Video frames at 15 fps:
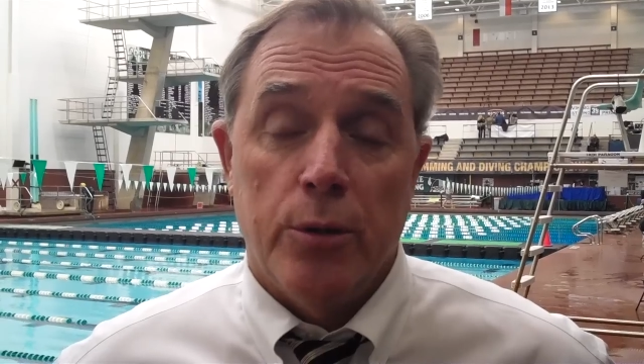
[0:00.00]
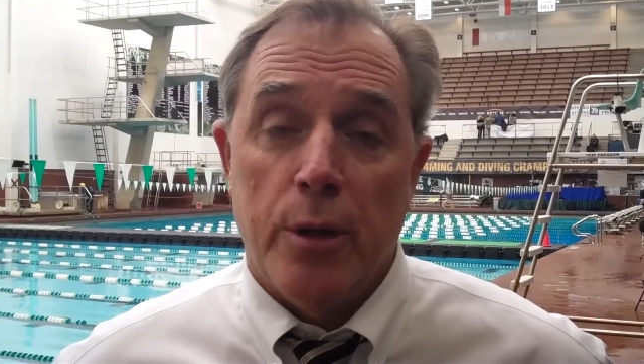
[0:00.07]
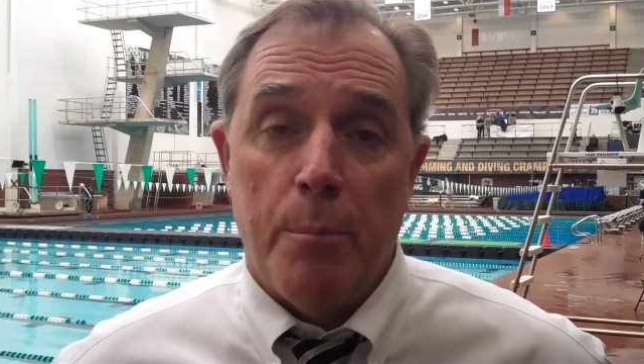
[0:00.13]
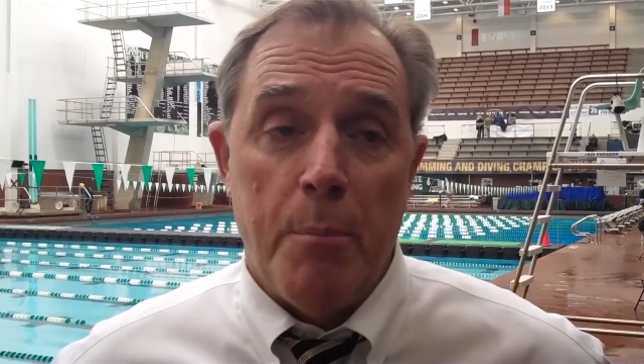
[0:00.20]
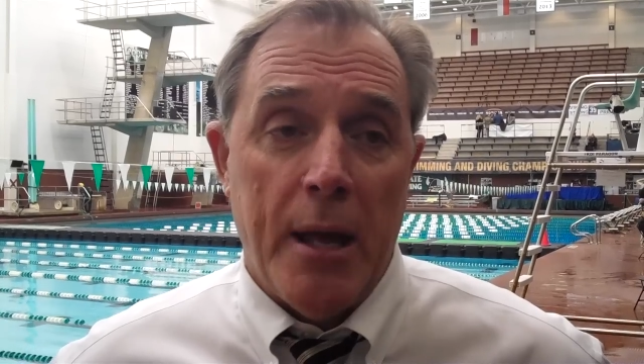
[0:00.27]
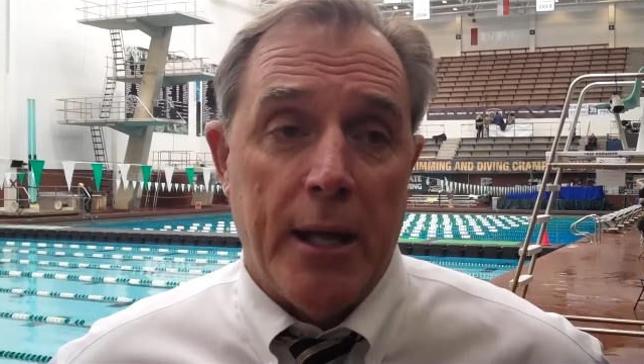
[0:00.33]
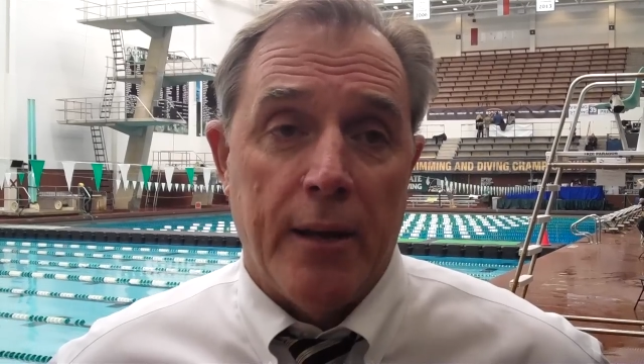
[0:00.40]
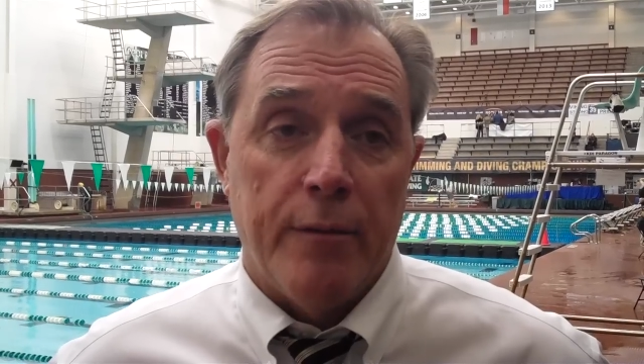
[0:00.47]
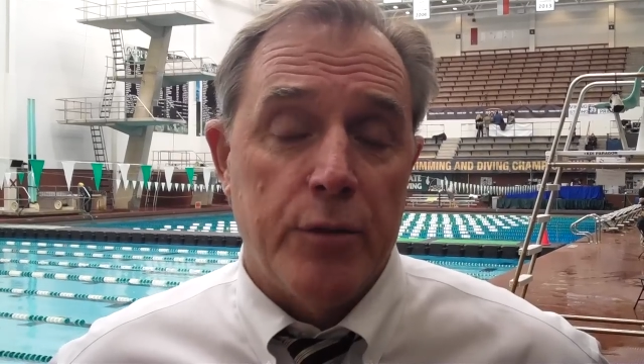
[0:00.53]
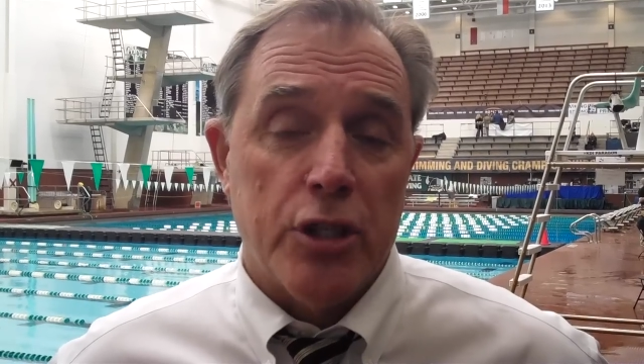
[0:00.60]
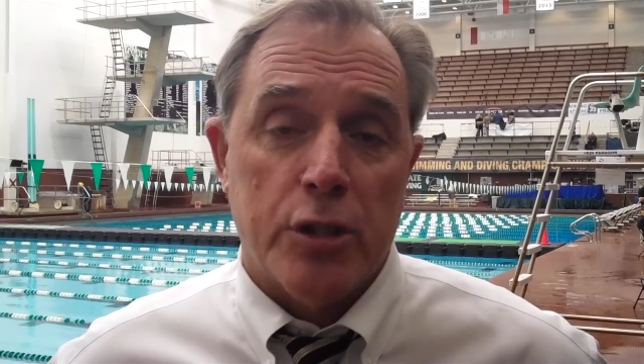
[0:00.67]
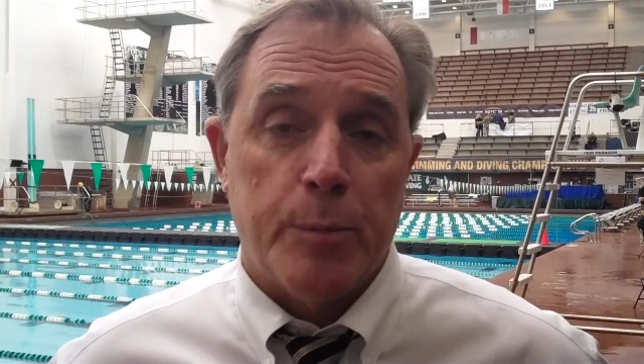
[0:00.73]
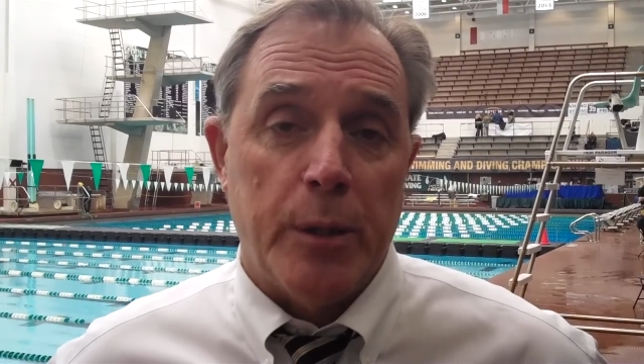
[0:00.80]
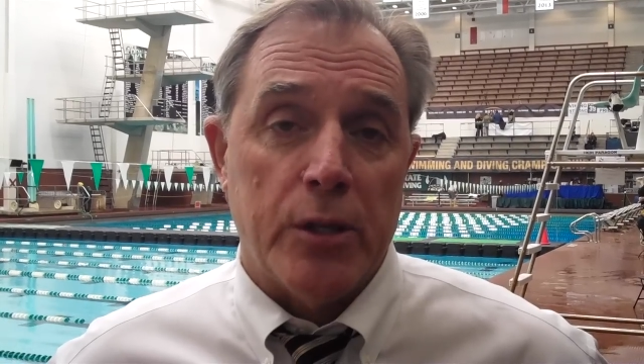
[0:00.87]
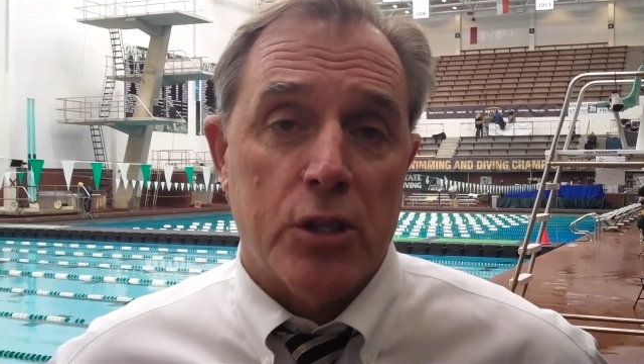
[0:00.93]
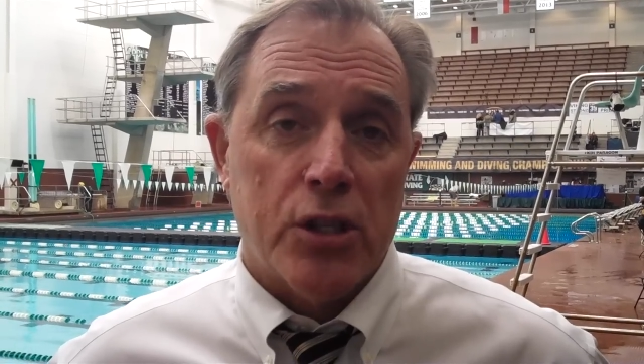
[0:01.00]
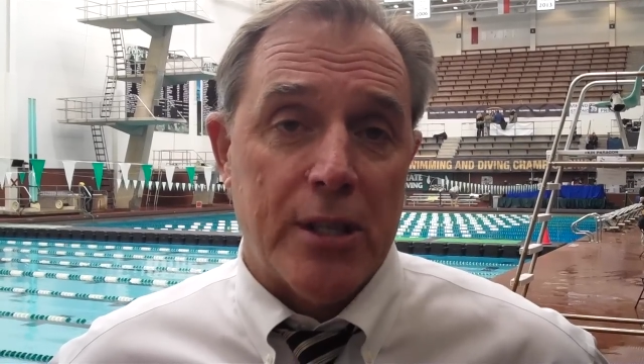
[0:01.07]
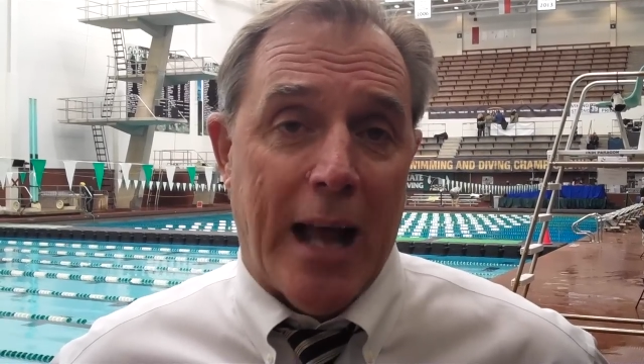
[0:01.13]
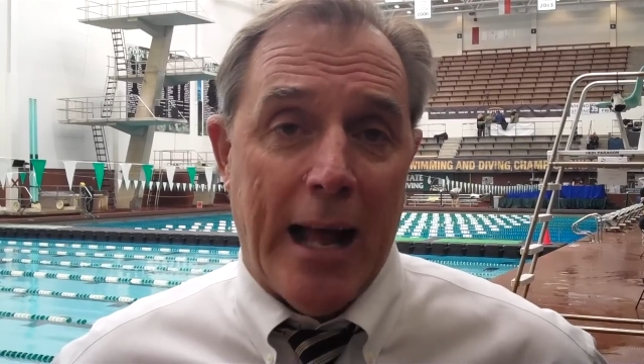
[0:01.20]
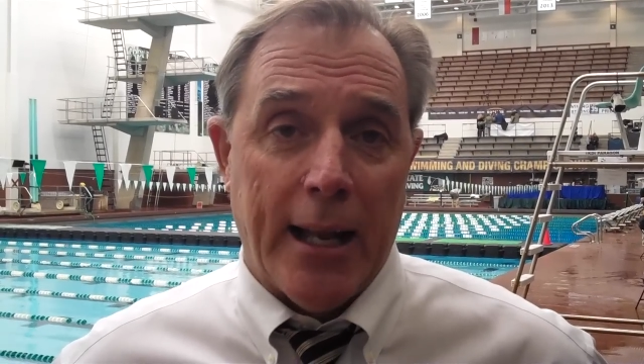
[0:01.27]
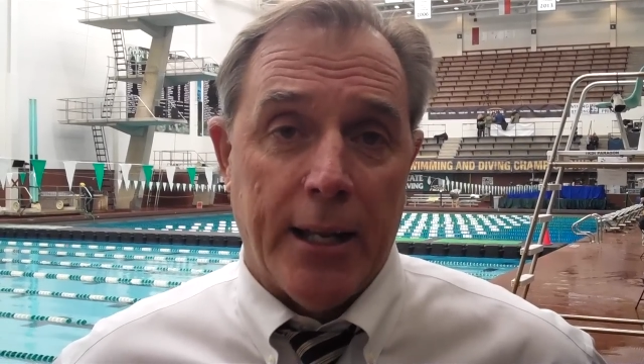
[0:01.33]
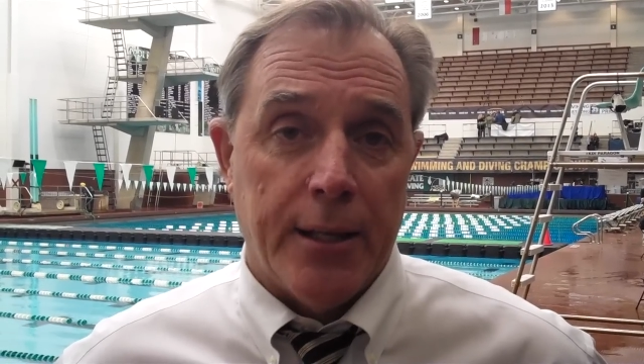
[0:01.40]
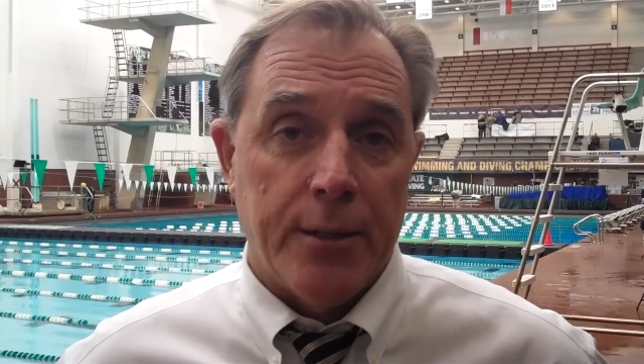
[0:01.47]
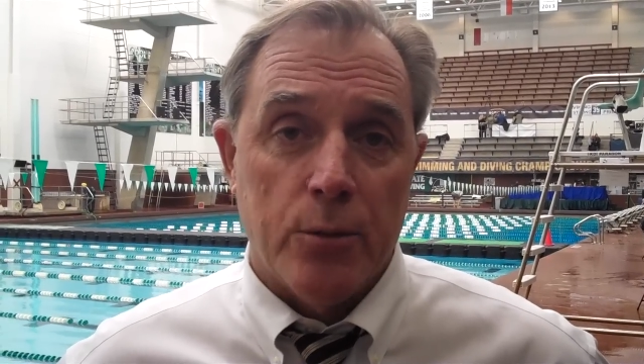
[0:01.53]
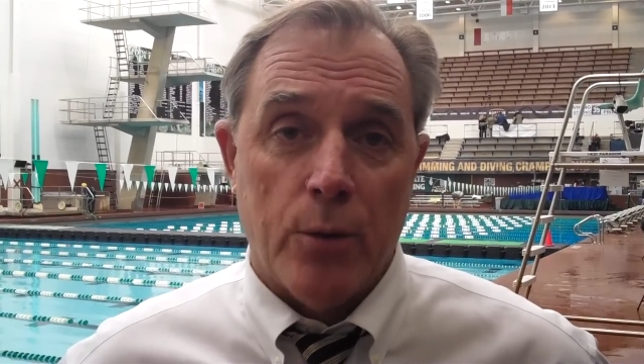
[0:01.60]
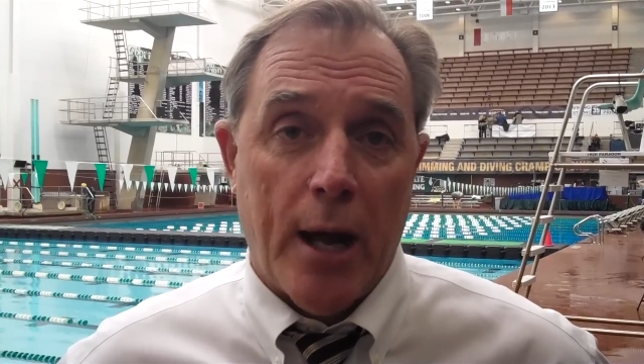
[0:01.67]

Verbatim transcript: The men have just been solid,